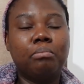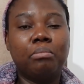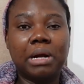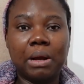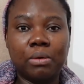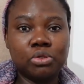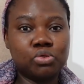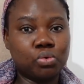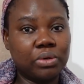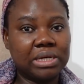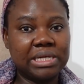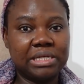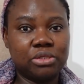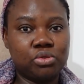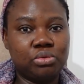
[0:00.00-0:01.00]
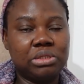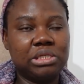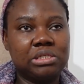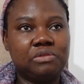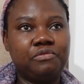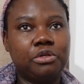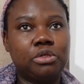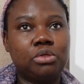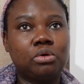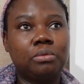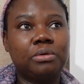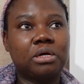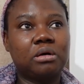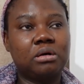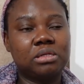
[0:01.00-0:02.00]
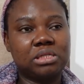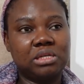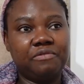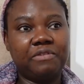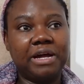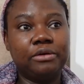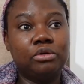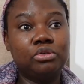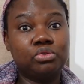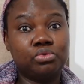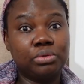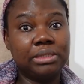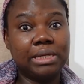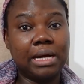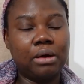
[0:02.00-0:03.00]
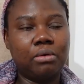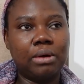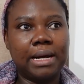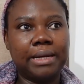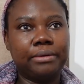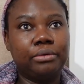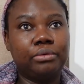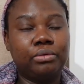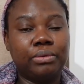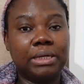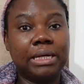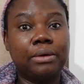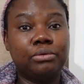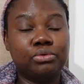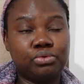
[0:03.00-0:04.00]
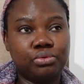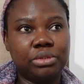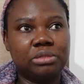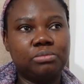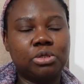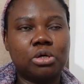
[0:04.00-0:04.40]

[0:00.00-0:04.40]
But I want to quickly do this video because if I don't do it now, I don't know when I'll do it.